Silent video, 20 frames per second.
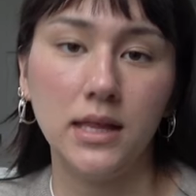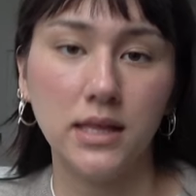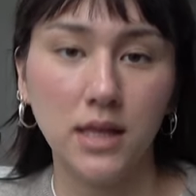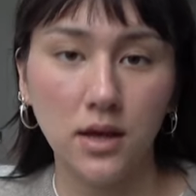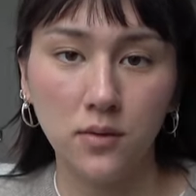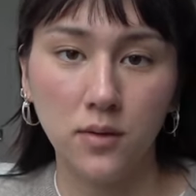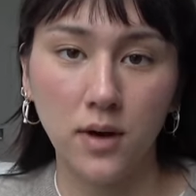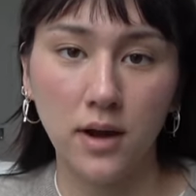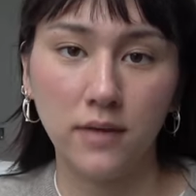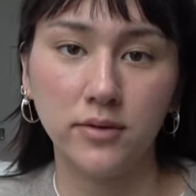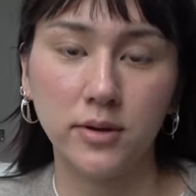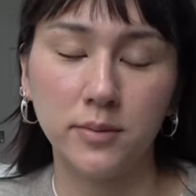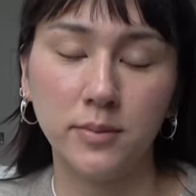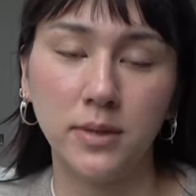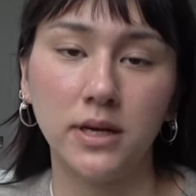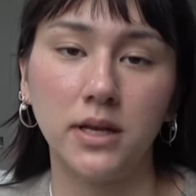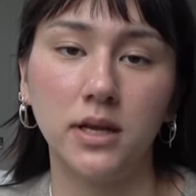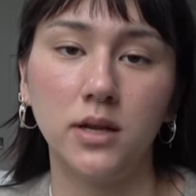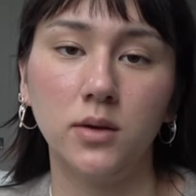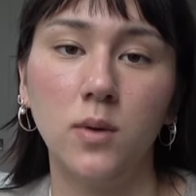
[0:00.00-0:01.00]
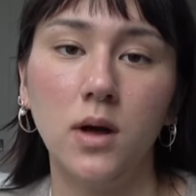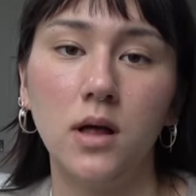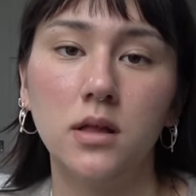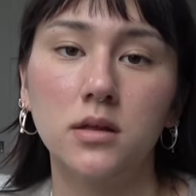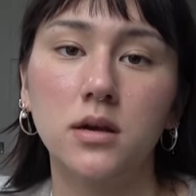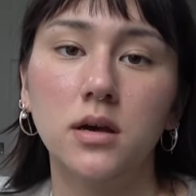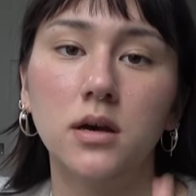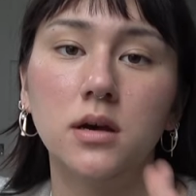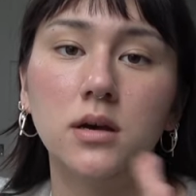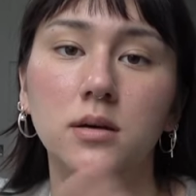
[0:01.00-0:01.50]
Hello everybody,
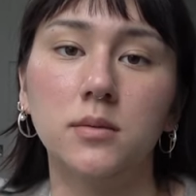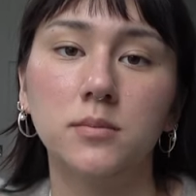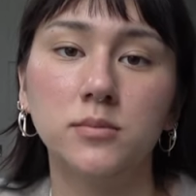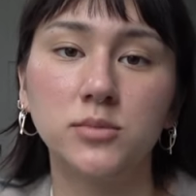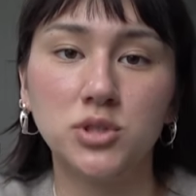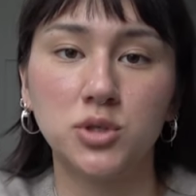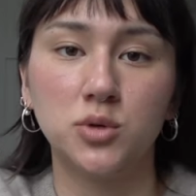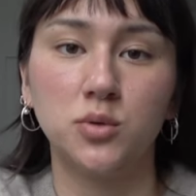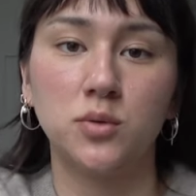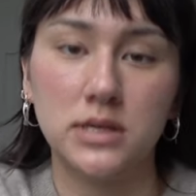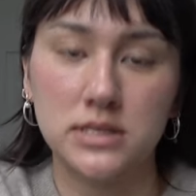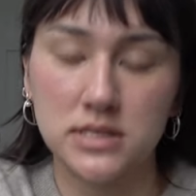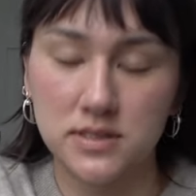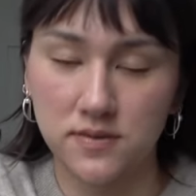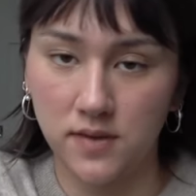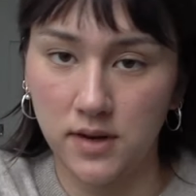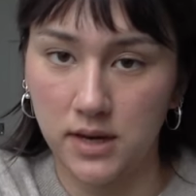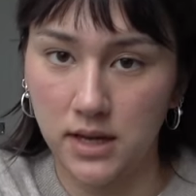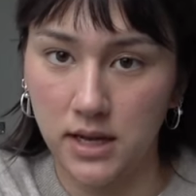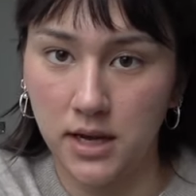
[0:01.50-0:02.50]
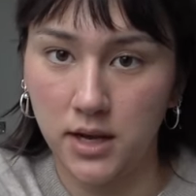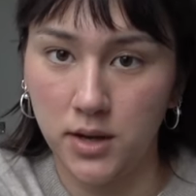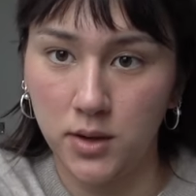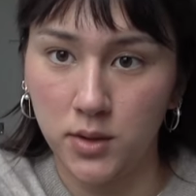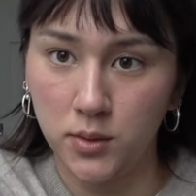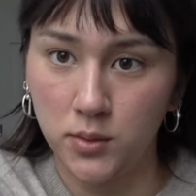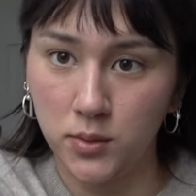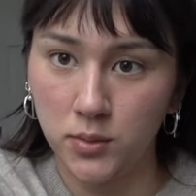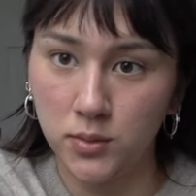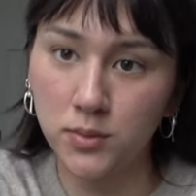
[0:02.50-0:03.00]
welcome to this
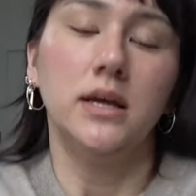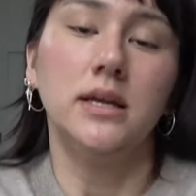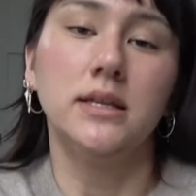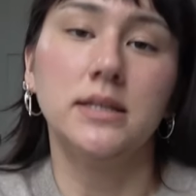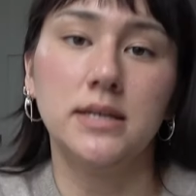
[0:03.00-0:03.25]
video.